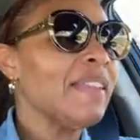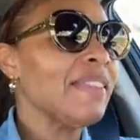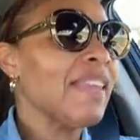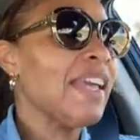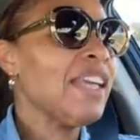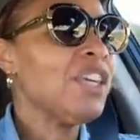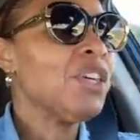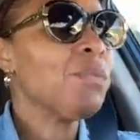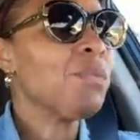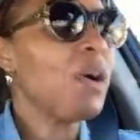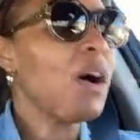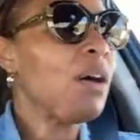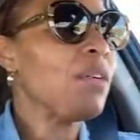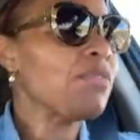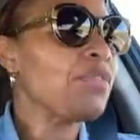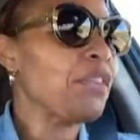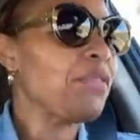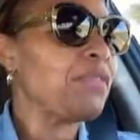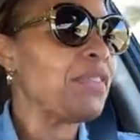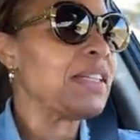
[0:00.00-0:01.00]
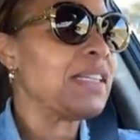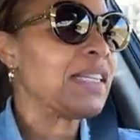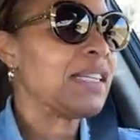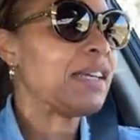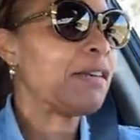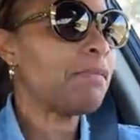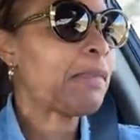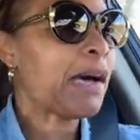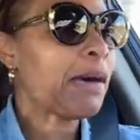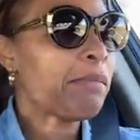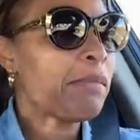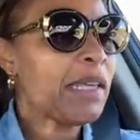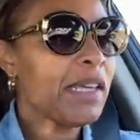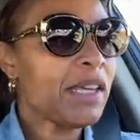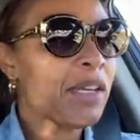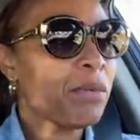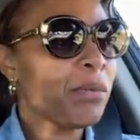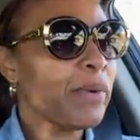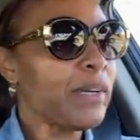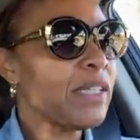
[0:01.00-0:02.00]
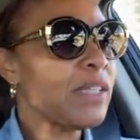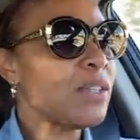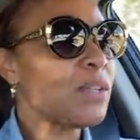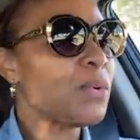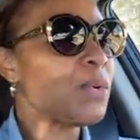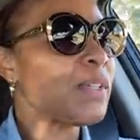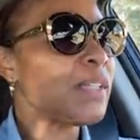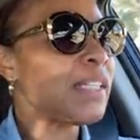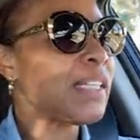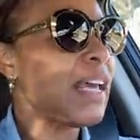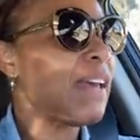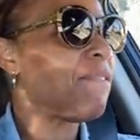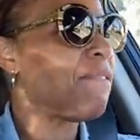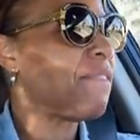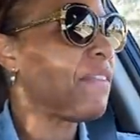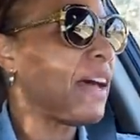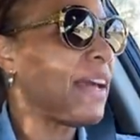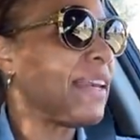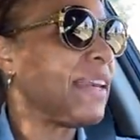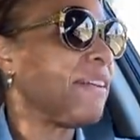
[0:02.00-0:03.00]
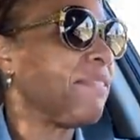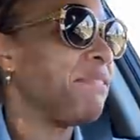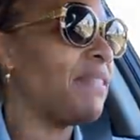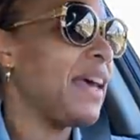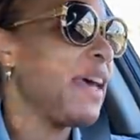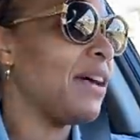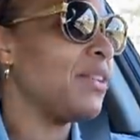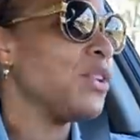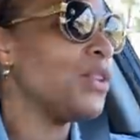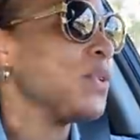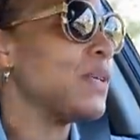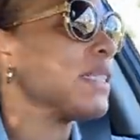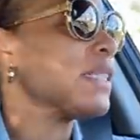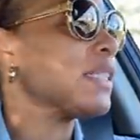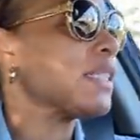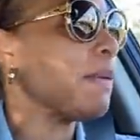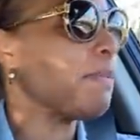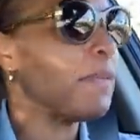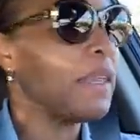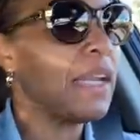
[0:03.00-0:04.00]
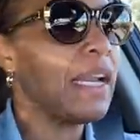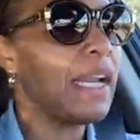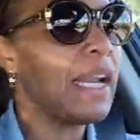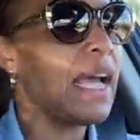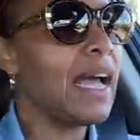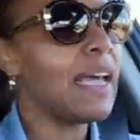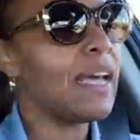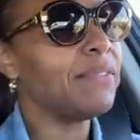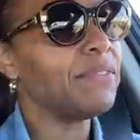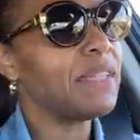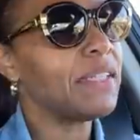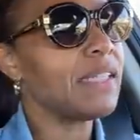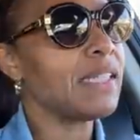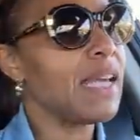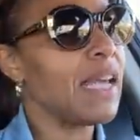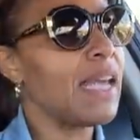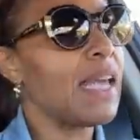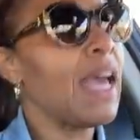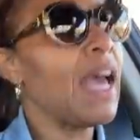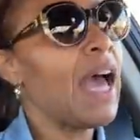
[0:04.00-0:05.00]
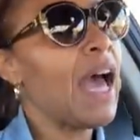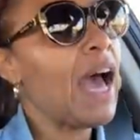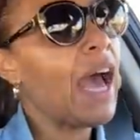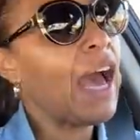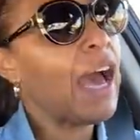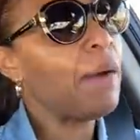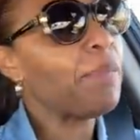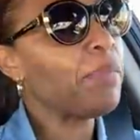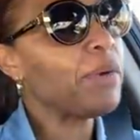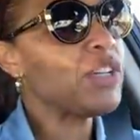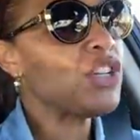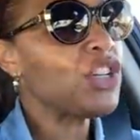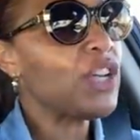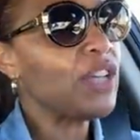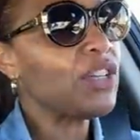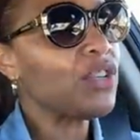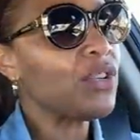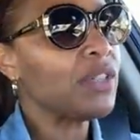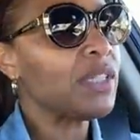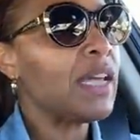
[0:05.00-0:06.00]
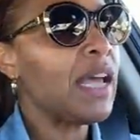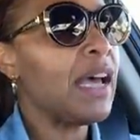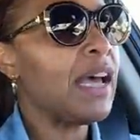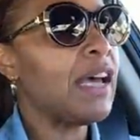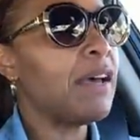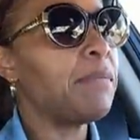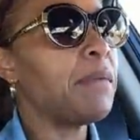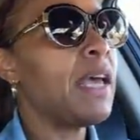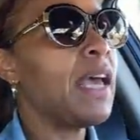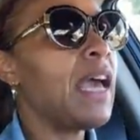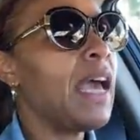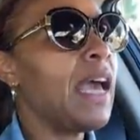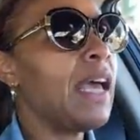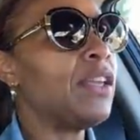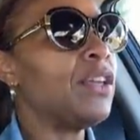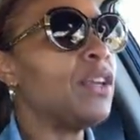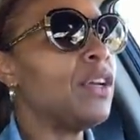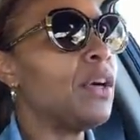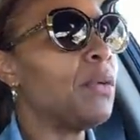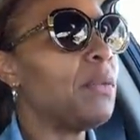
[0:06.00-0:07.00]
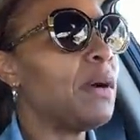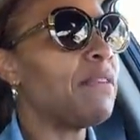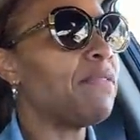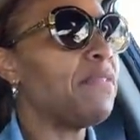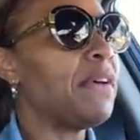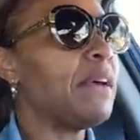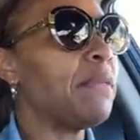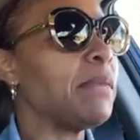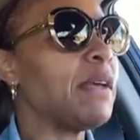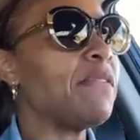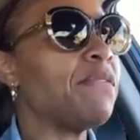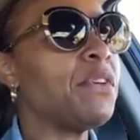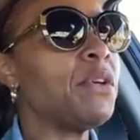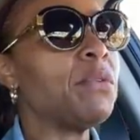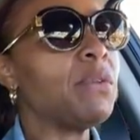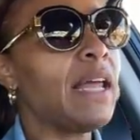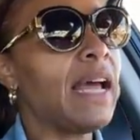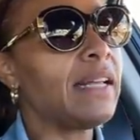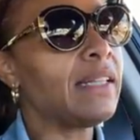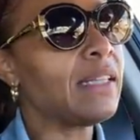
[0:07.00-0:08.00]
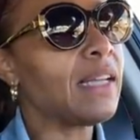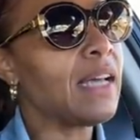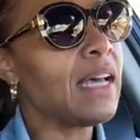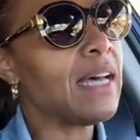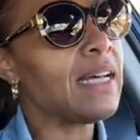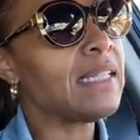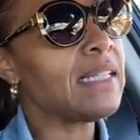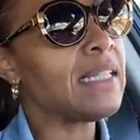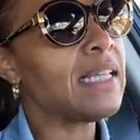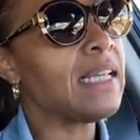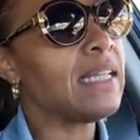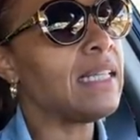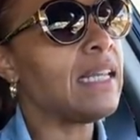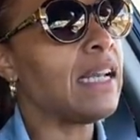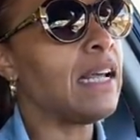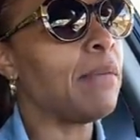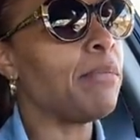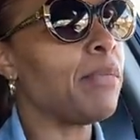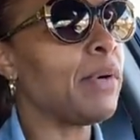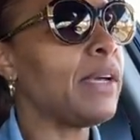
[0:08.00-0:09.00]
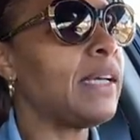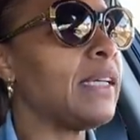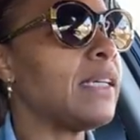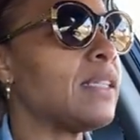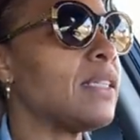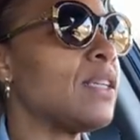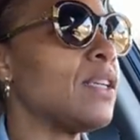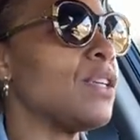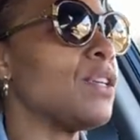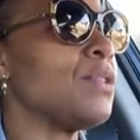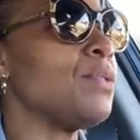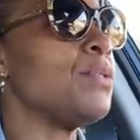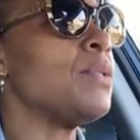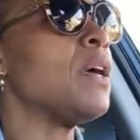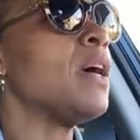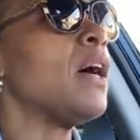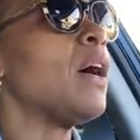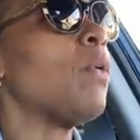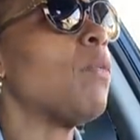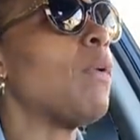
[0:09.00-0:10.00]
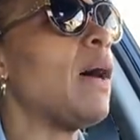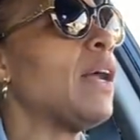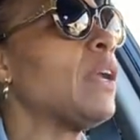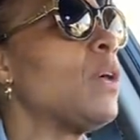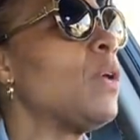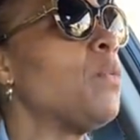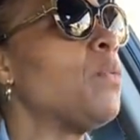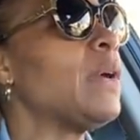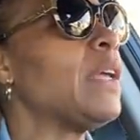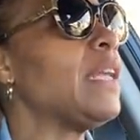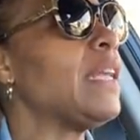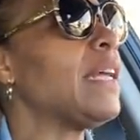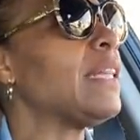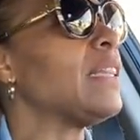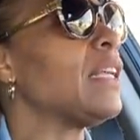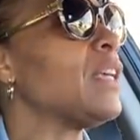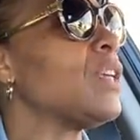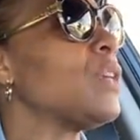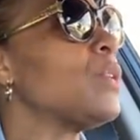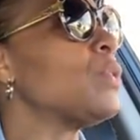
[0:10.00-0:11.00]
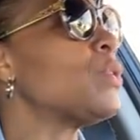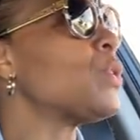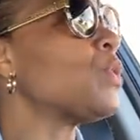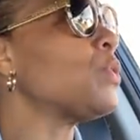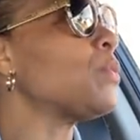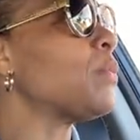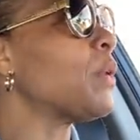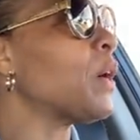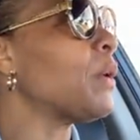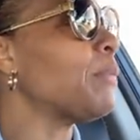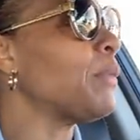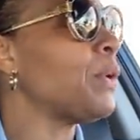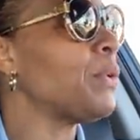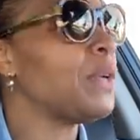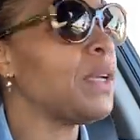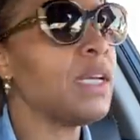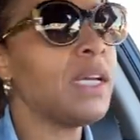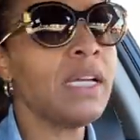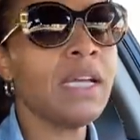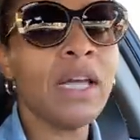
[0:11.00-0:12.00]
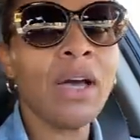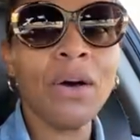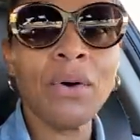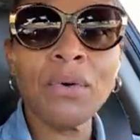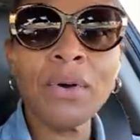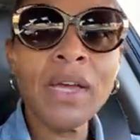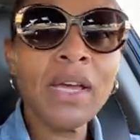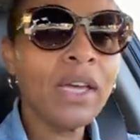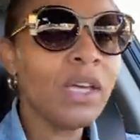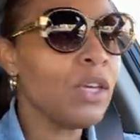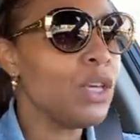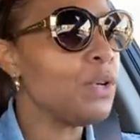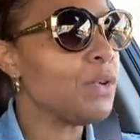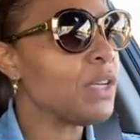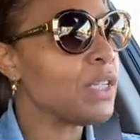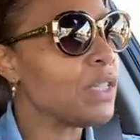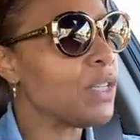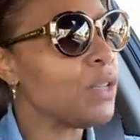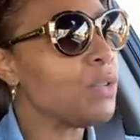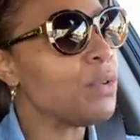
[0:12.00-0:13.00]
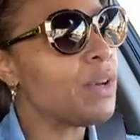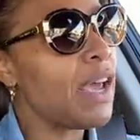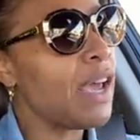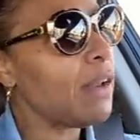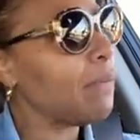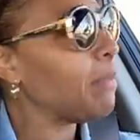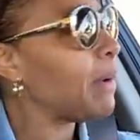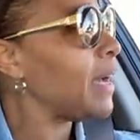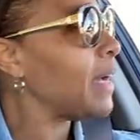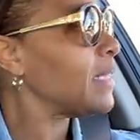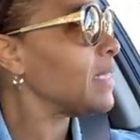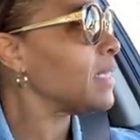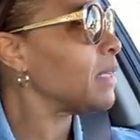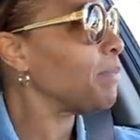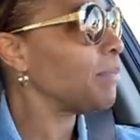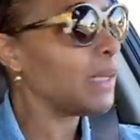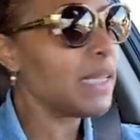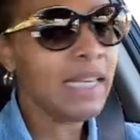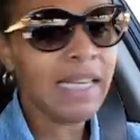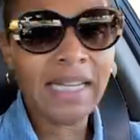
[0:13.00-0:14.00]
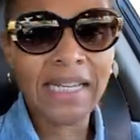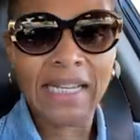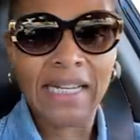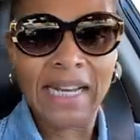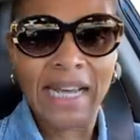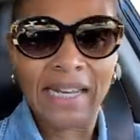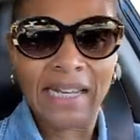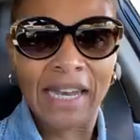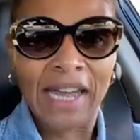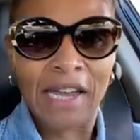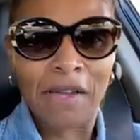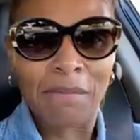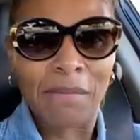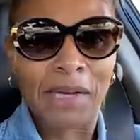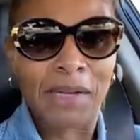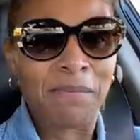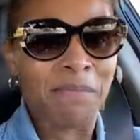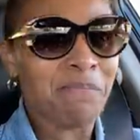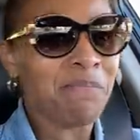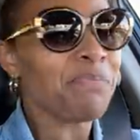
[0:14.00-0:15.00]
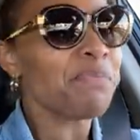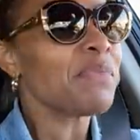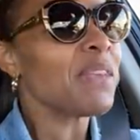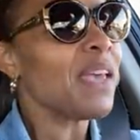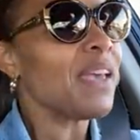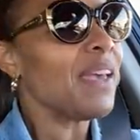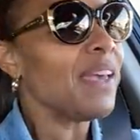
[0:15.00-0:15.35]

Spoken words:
Thank you all for visiting my media resource and finding value in something that I have to say. I appreciate your time. And you know what, family? If you like the content that I'm bringing to you, why don't we let the YouTube community know? You can do that by simply hitting that like button.